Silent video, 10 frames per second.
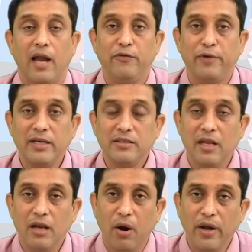friends, the
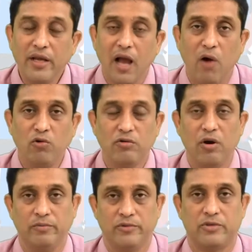learning
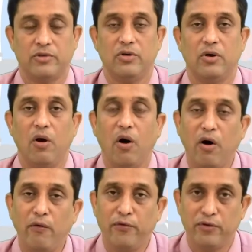outcomes
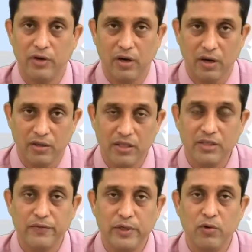of
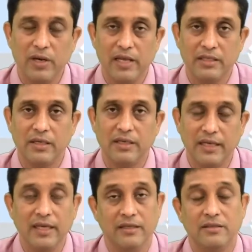this video lesson
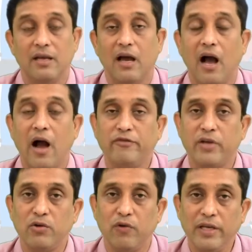is,
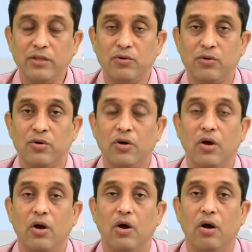after going through
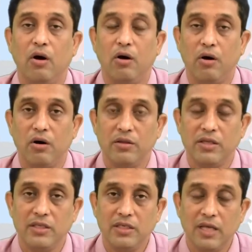
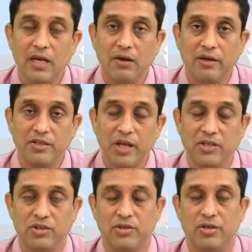the detailed
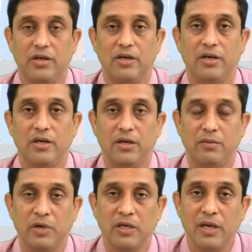content
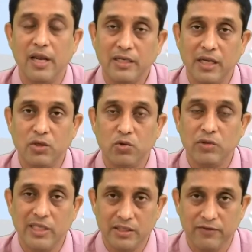related to
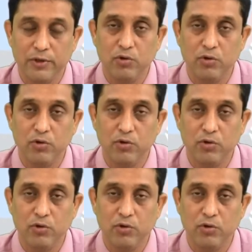this video